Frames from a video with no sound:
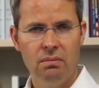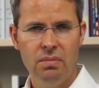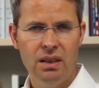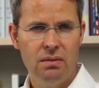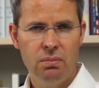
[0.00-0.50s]

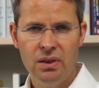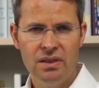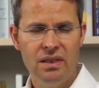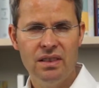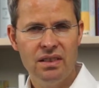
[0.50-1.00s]
But
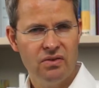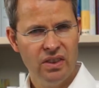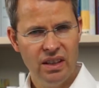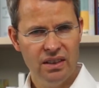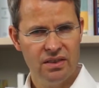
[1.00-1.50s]
was this
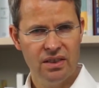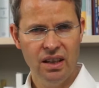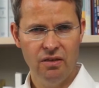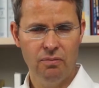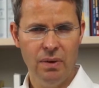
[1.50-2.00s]
really a
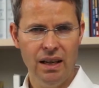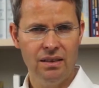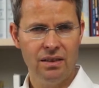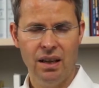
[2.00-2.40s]
safe bet?